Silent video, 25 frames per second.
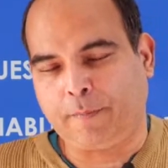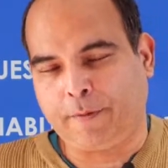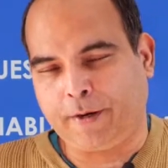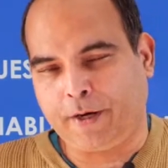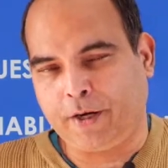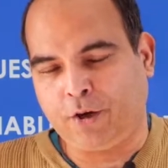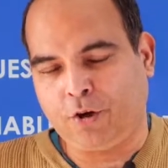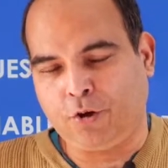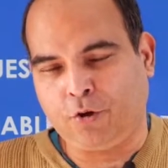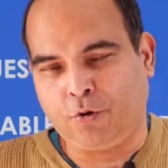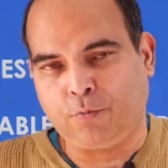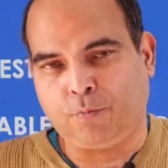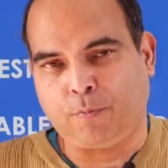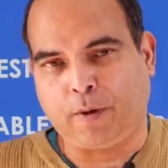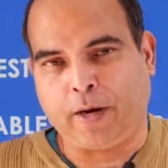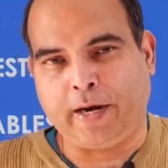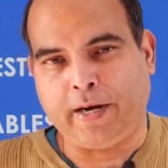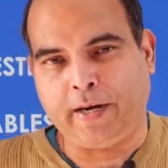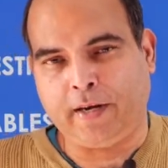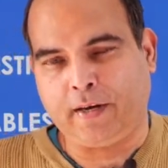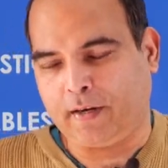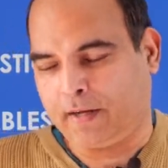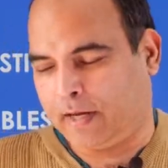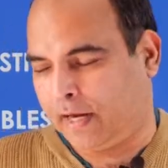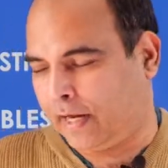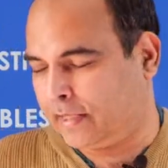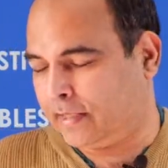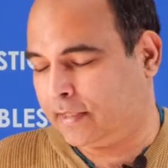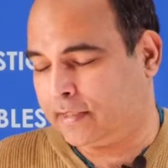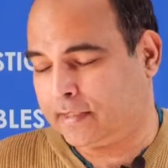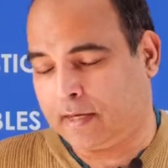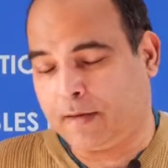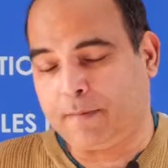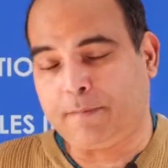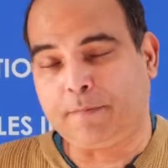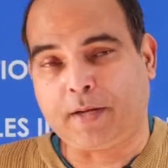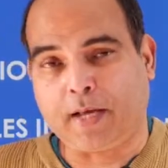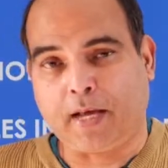coming into your mind at the
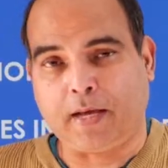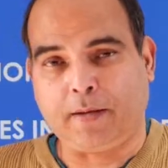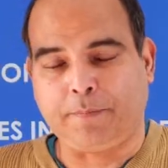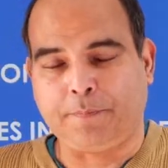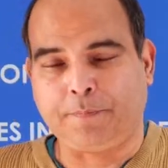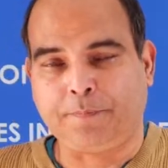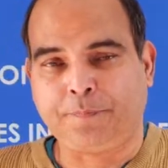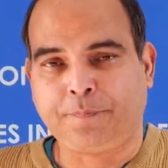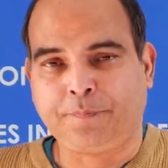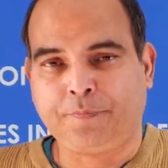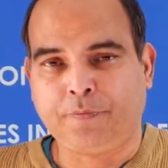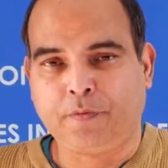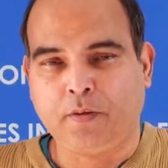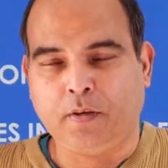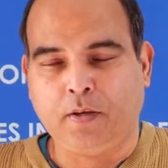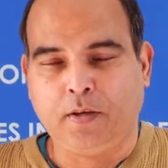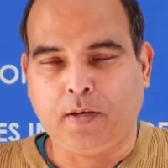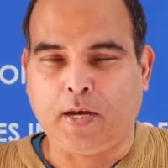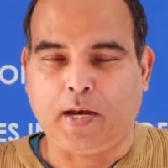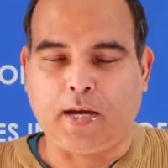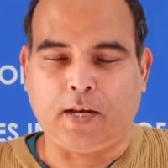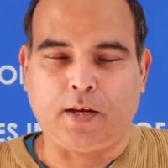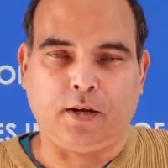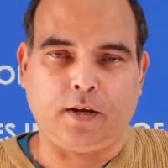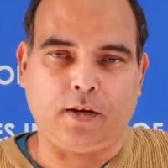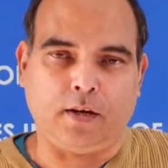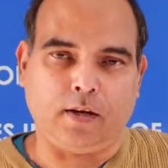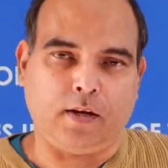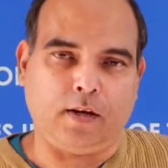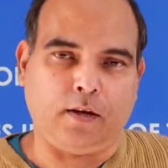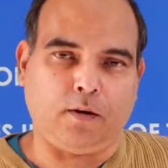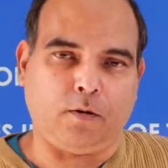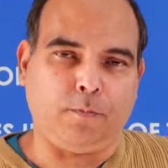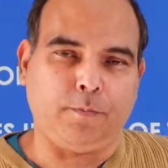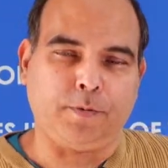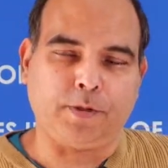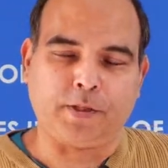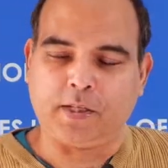same time. And
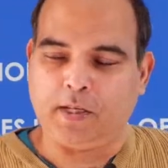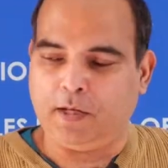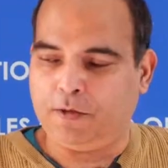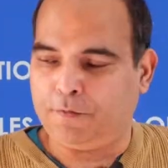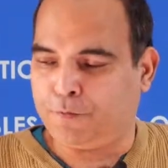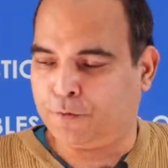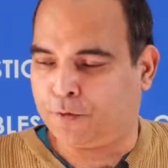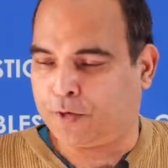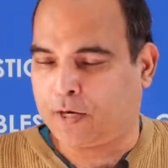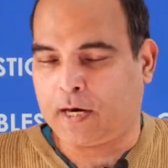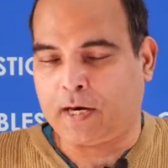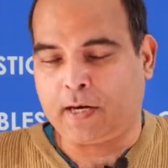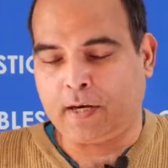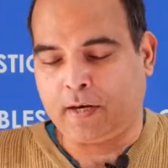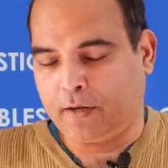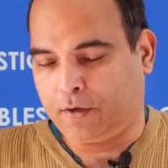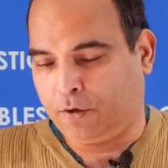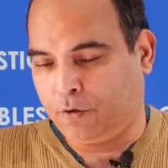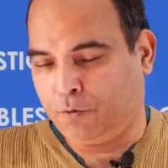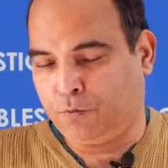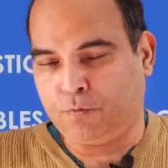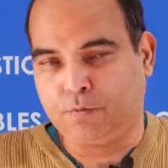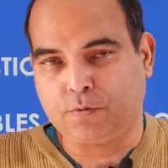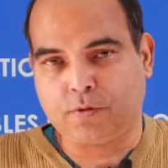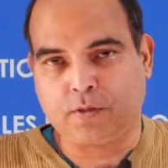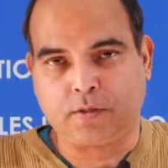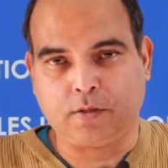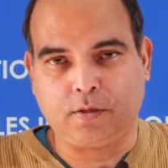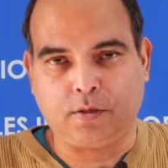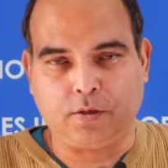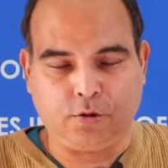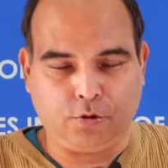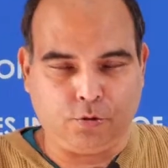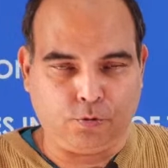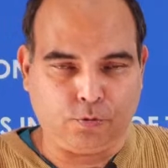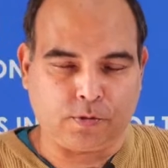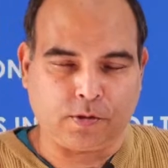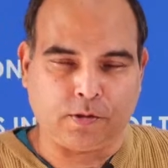obviously, if you can't use
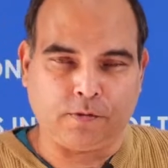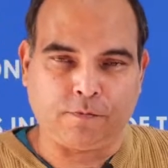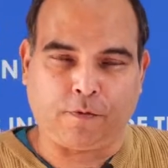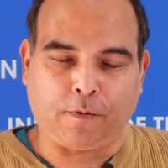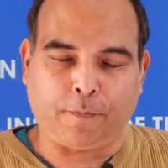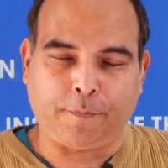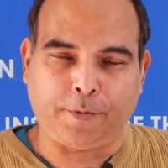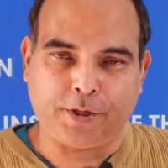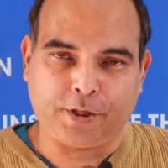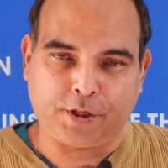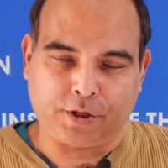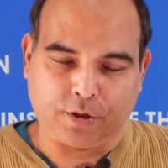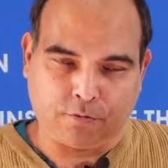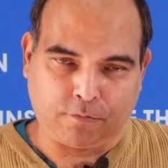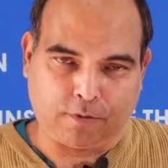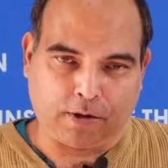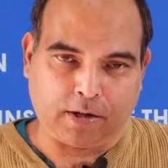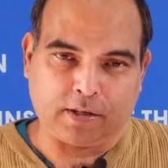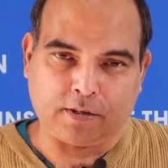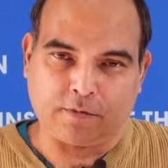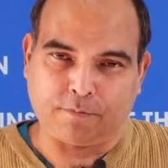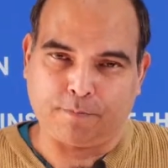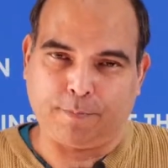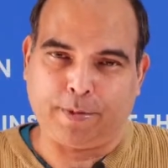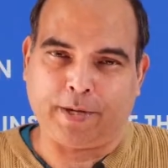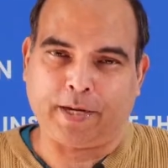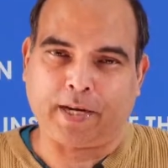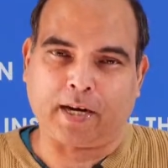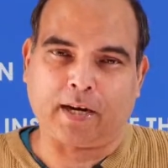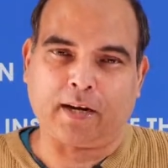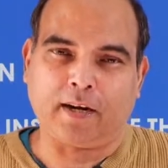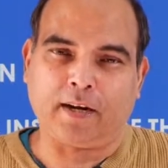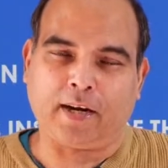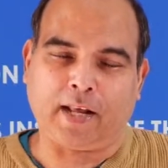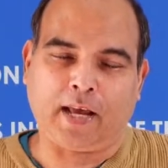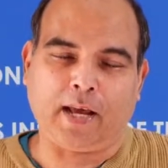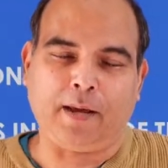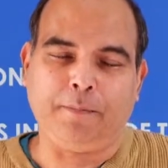information one bit at
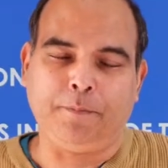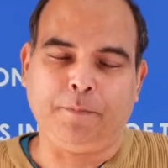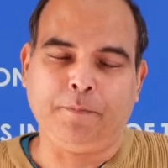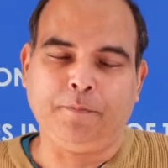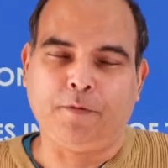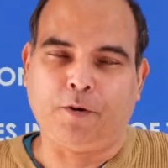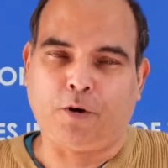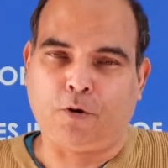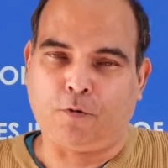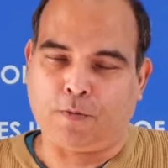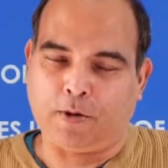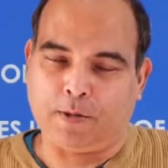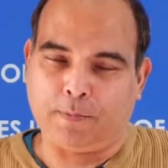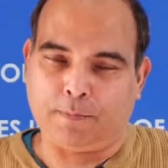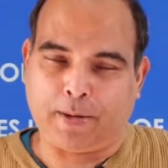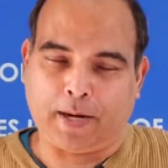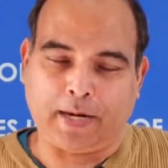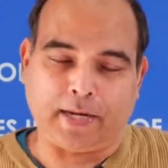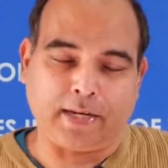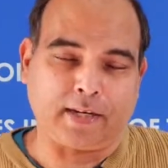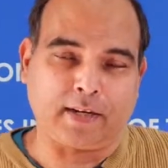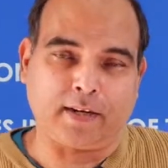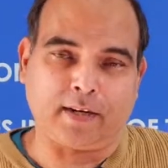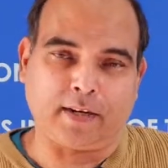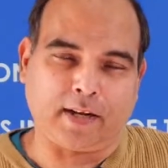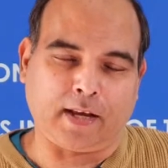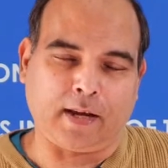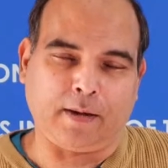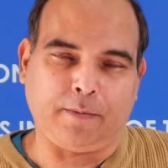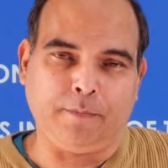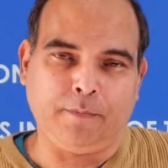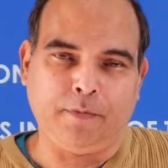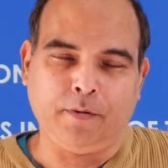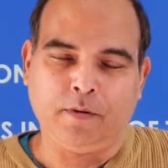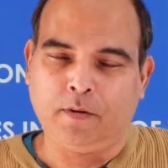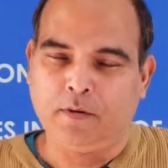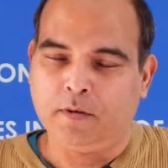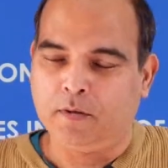a time or one byte at a
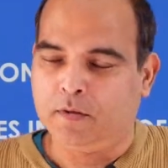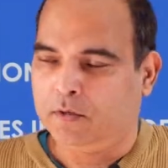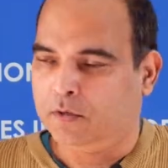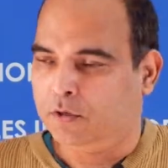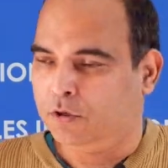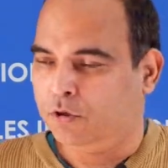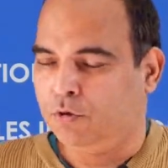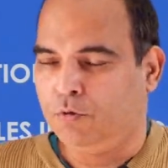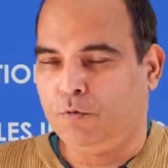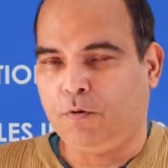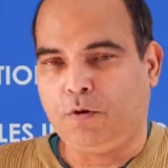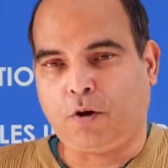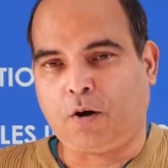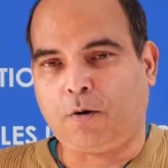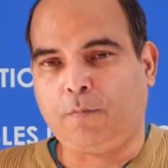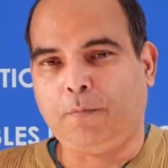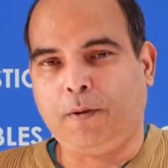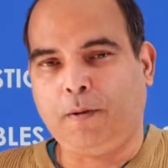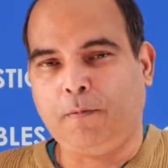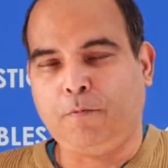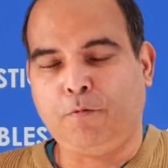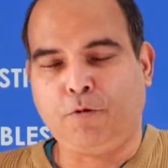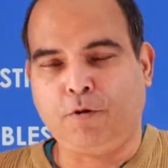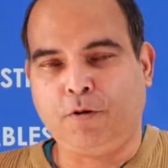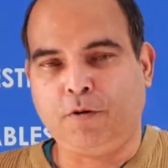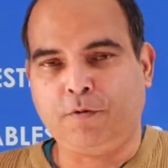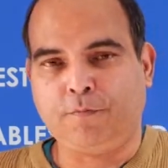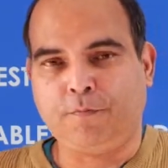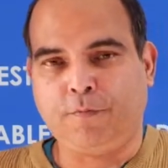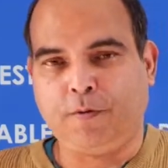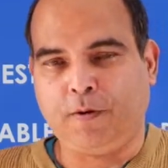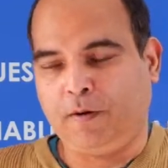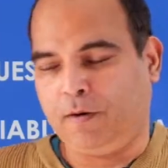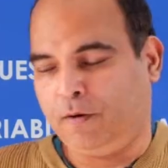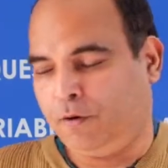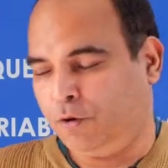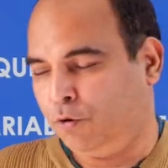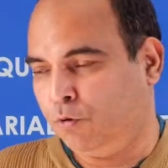time, you will not be able to
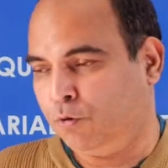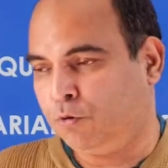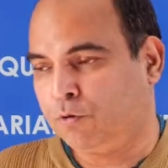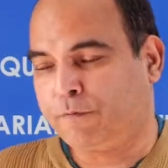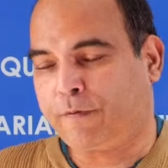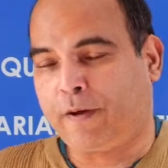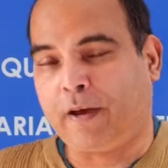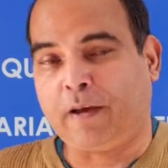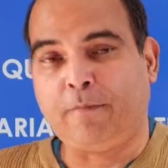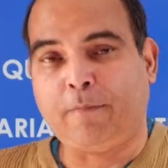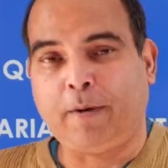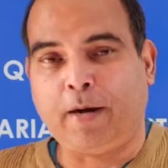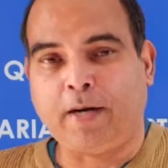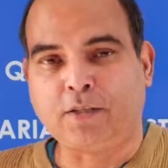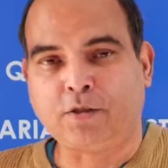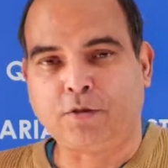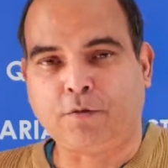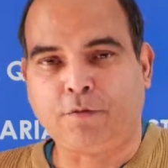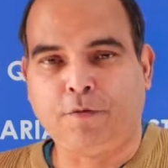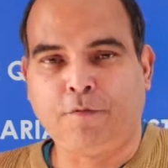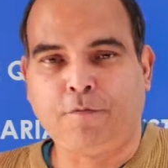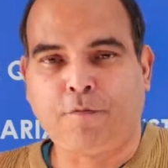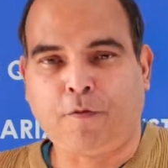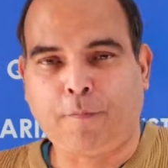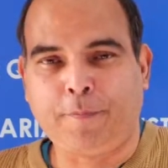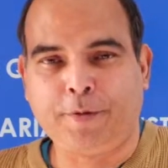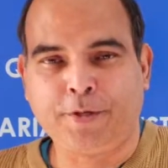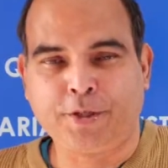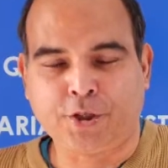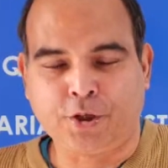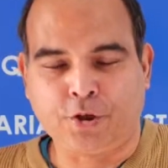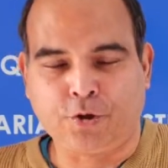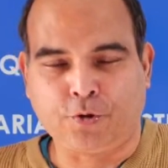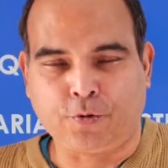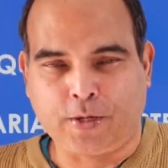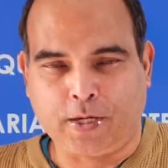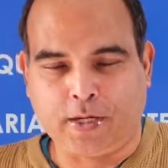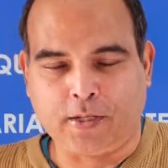use 5 bytes of
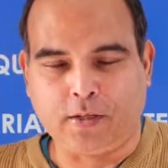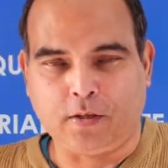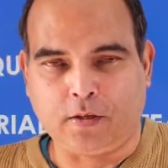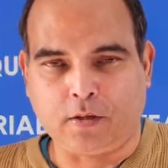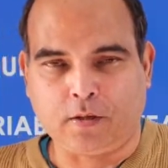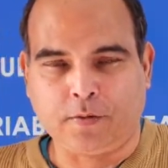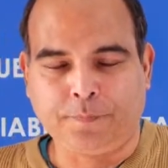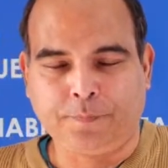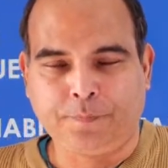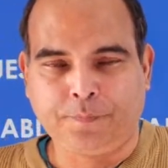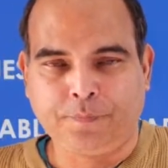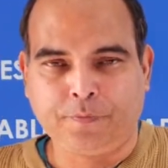information together.